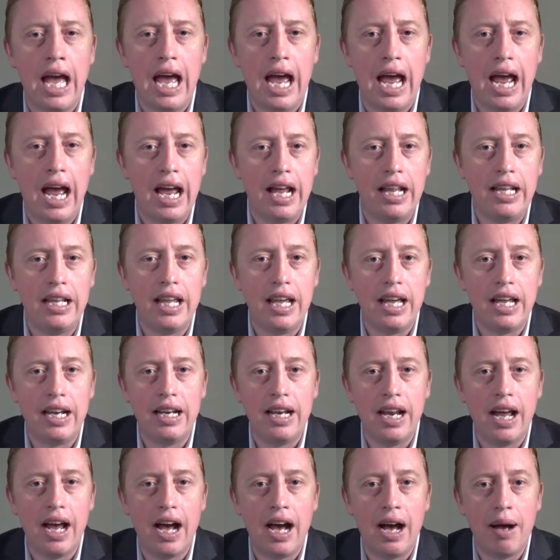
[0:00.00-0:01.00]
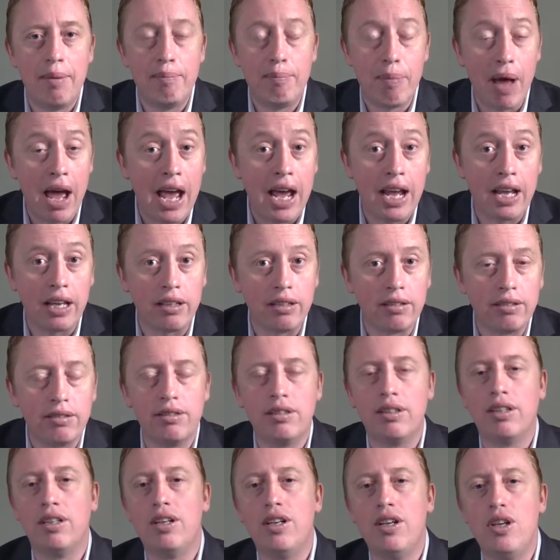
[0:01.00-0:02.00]
and then bang,
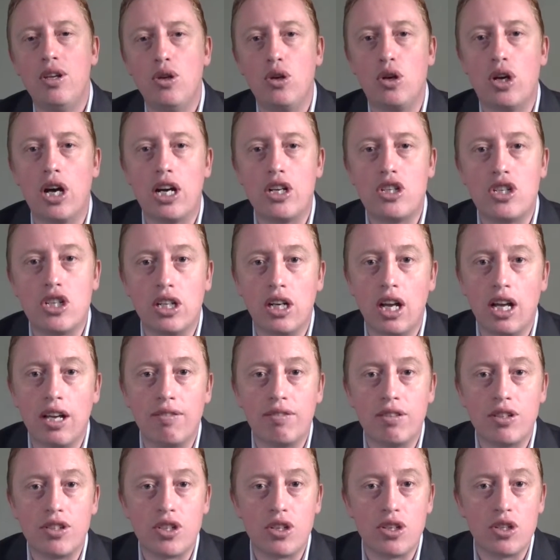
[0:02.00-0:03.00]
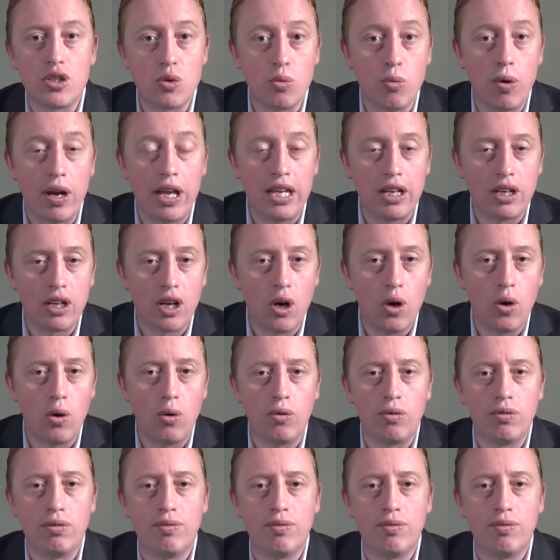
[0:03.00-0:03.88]
you've got your life insurance, away you go.